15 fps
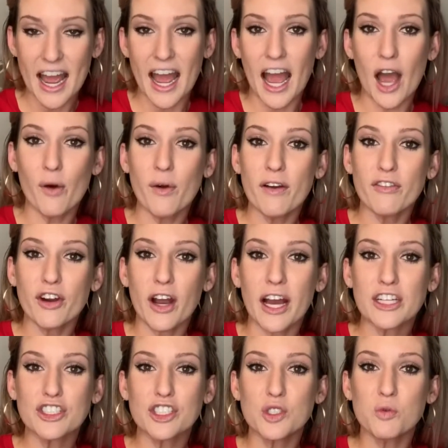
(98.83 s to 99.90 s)
However, I
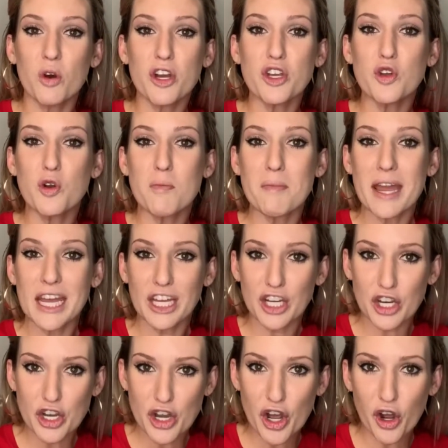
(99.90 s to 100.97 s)
just want you to make
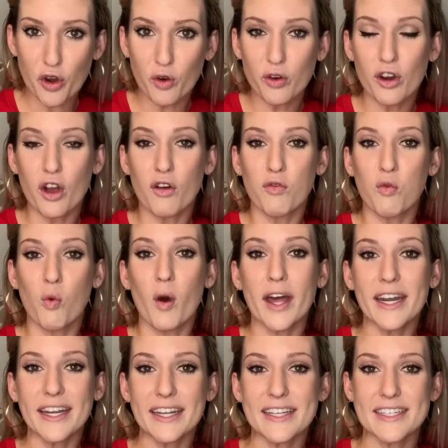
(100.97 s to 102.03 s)
note of what
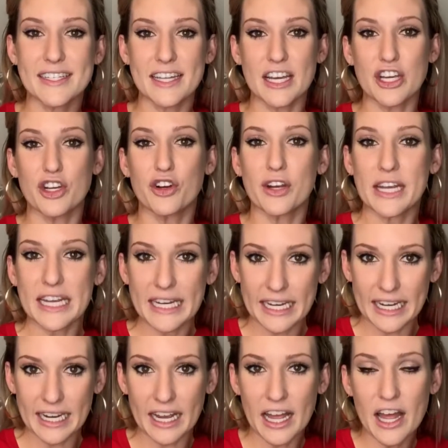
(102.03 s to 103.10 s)
it is that you're
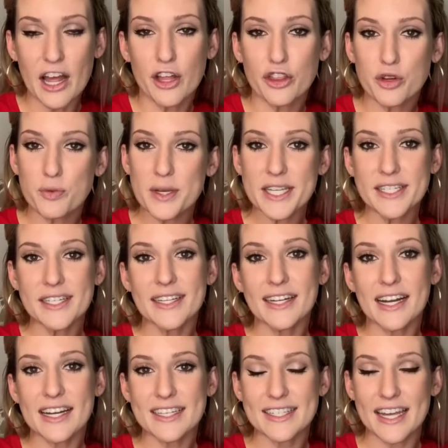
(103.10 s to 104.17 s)
eating. The reason that
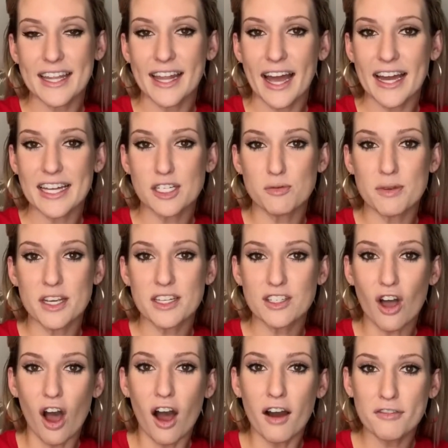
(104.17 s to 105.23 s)
I say that is because
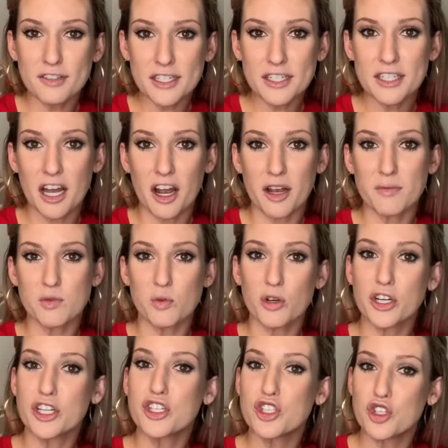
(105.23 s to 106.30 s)
oftentimes we're
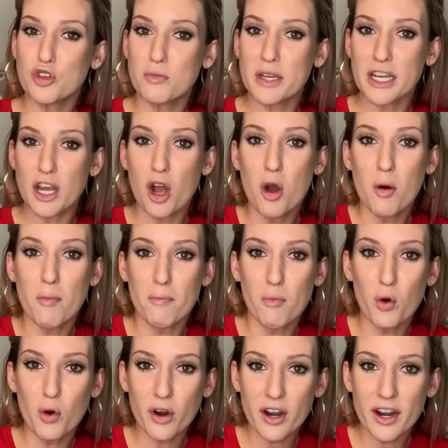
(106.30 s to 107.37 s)
consuming
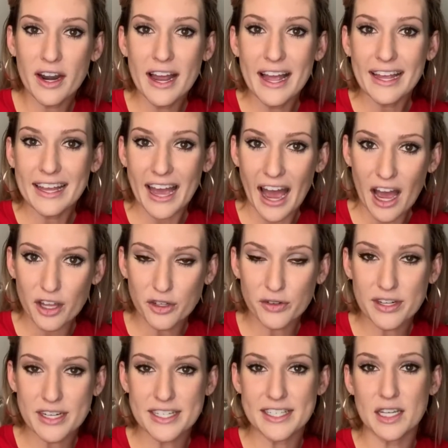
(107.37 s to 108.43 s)
more
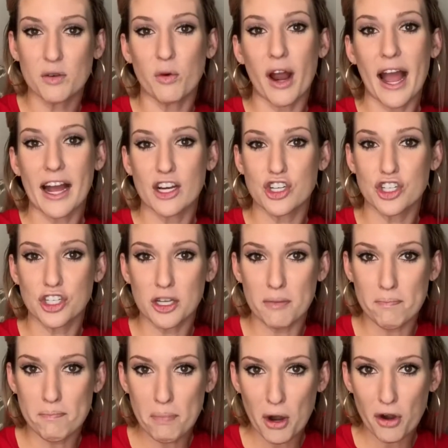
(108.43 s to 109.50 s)
calories than we're actually
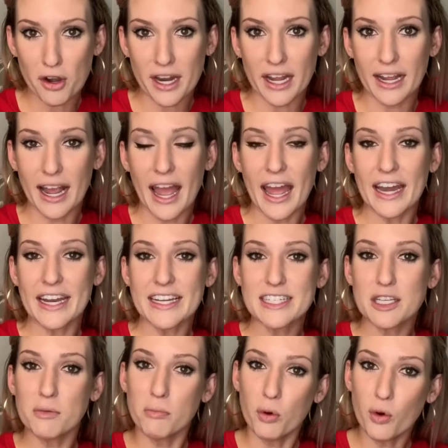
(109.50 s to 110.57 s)
burning, and it's
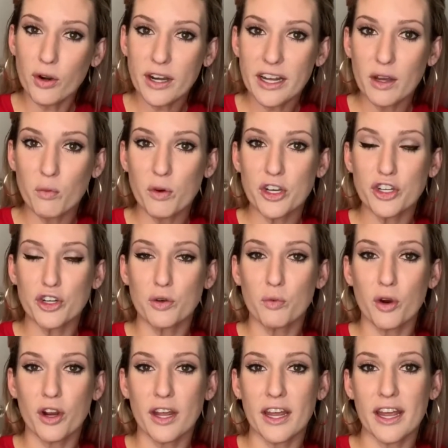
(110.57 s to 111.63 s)
important when you're
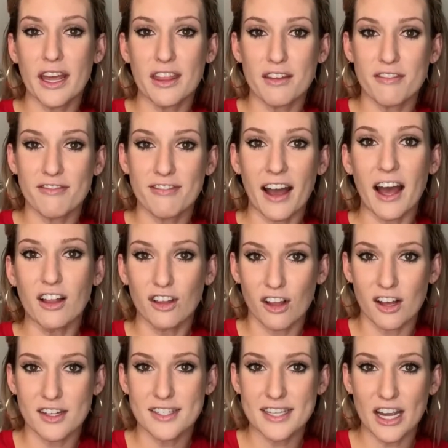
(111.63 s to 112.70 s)
working in the fat
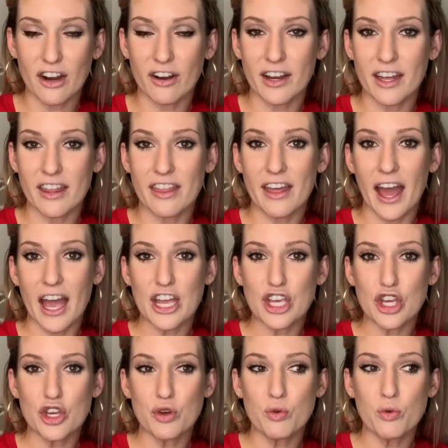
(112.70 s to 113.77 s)
loss area that
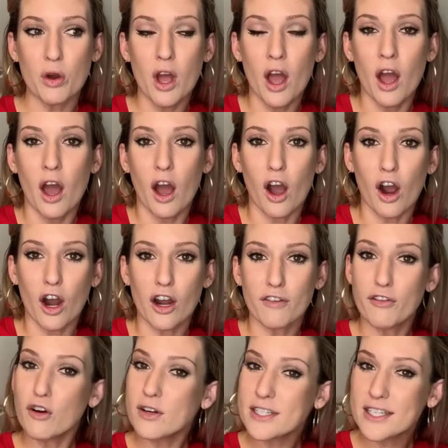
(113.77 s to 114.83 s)
you are
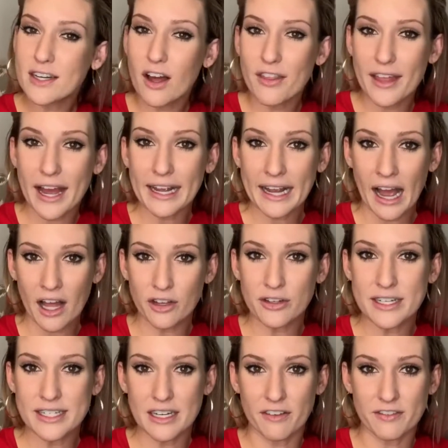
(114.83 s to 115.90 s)
focusing on that calorie
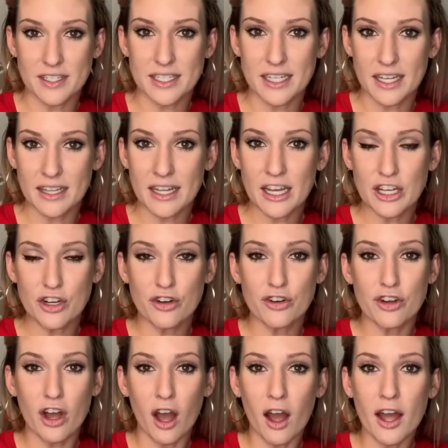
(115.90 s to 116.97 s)
deficit, that you're
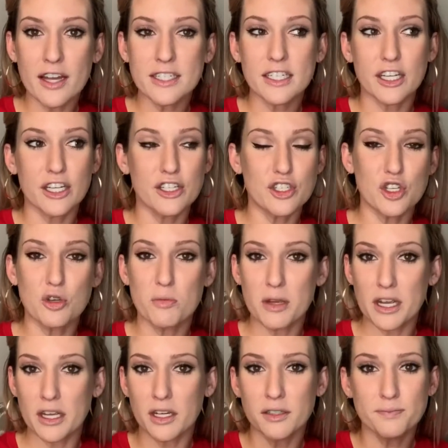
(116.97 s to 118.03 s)
not
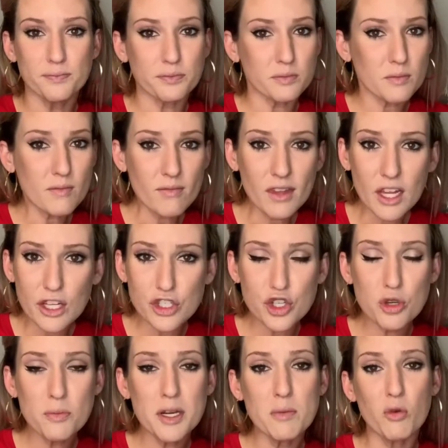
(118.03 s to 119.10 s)
consuming
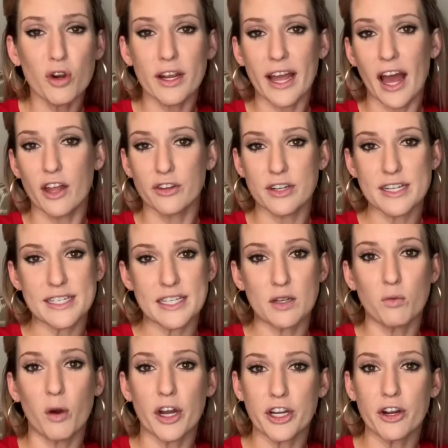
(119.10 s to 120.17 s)
too many more calories than
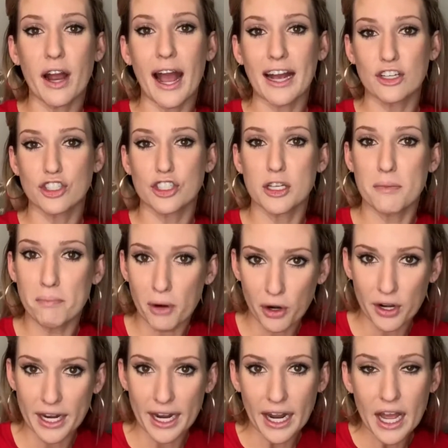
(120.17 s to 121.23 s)
what you're actually
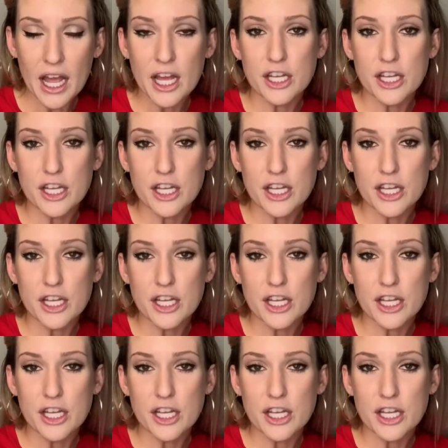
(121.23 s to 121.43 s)
burning.